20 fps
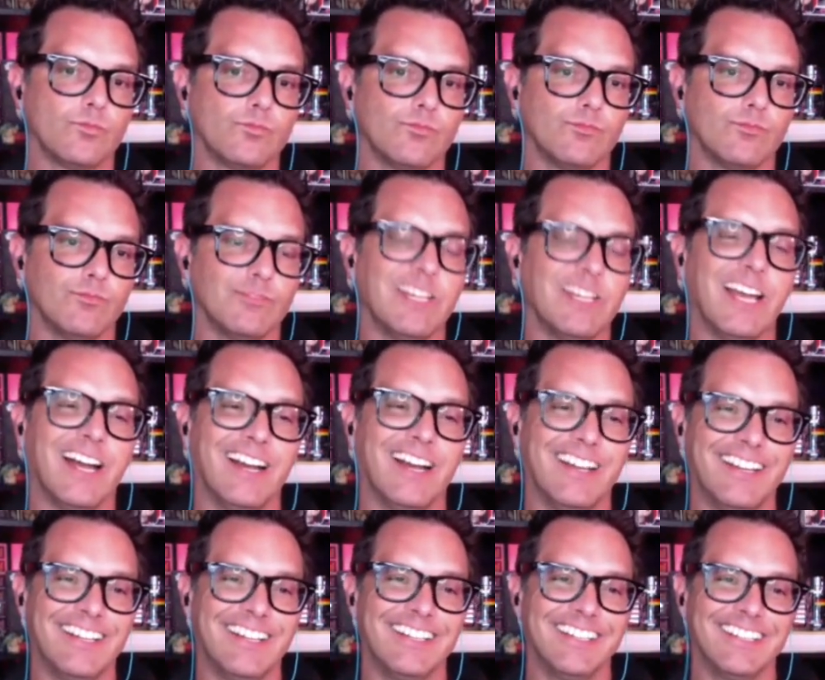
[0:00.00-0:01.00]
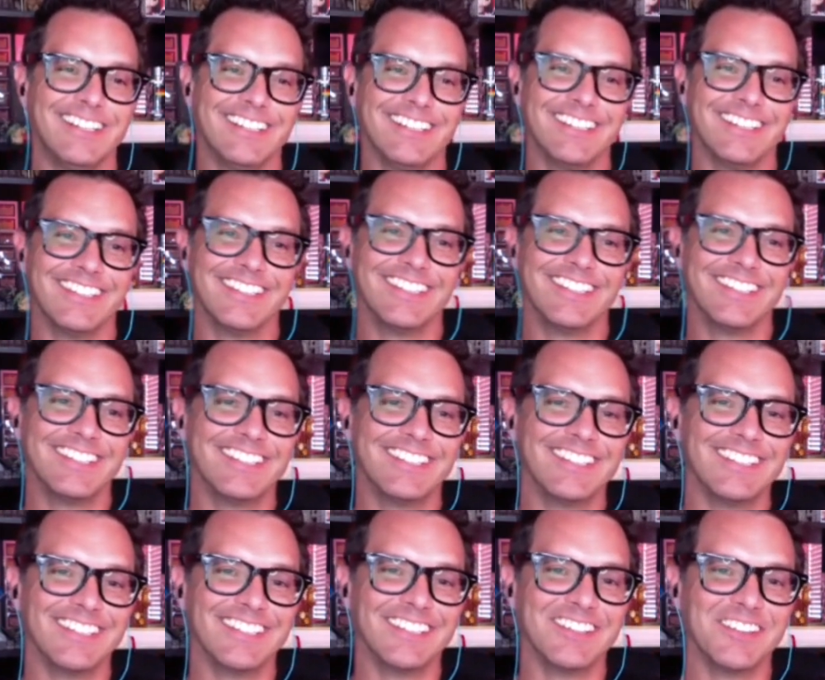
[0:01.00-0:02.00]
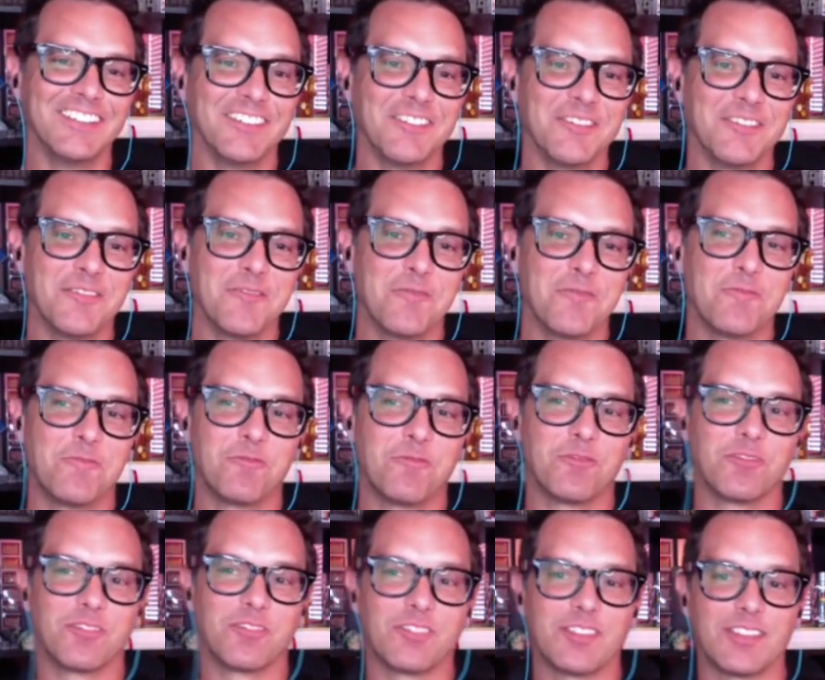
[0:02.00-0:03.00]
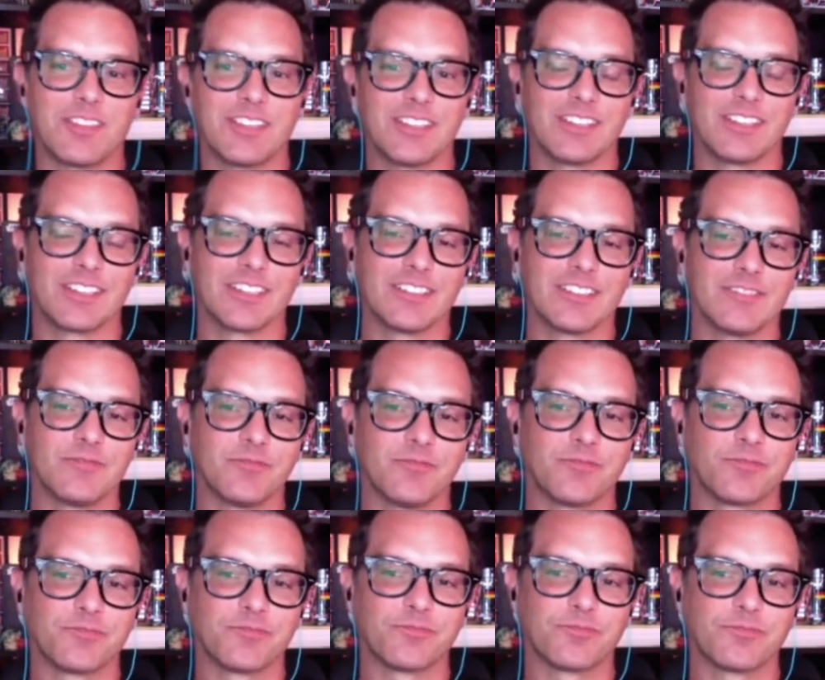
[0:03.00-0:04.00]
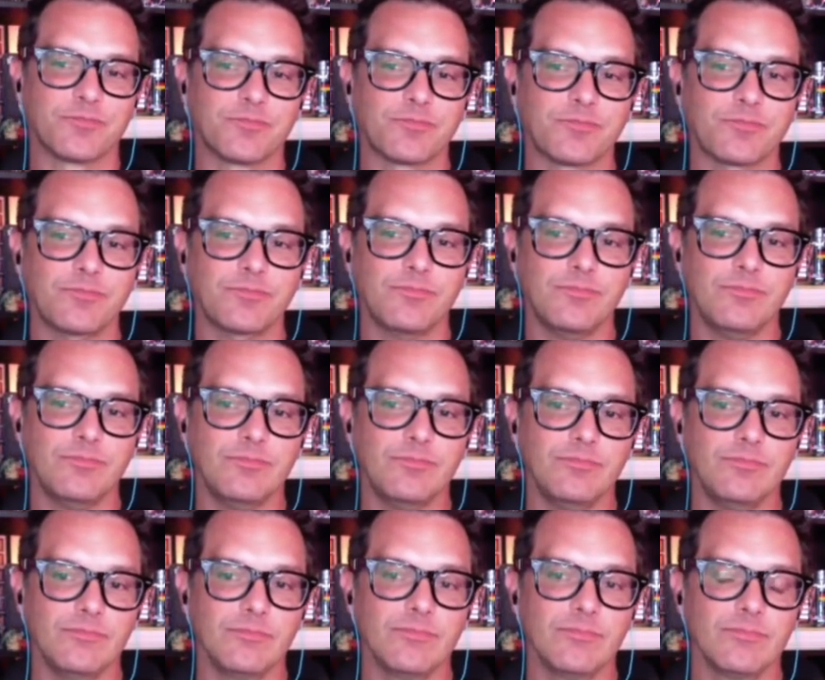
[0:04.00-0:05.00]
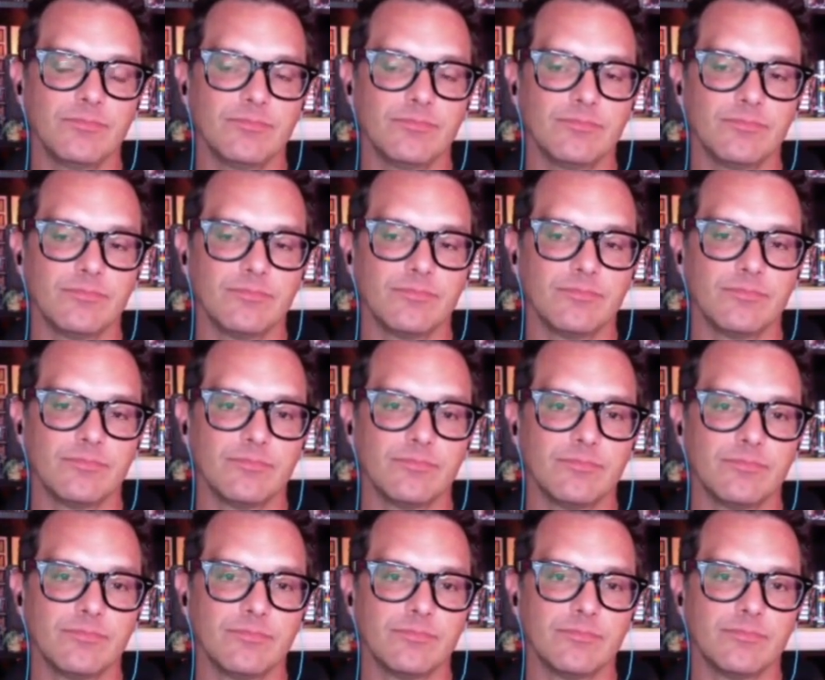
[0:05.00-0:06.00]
[no speech]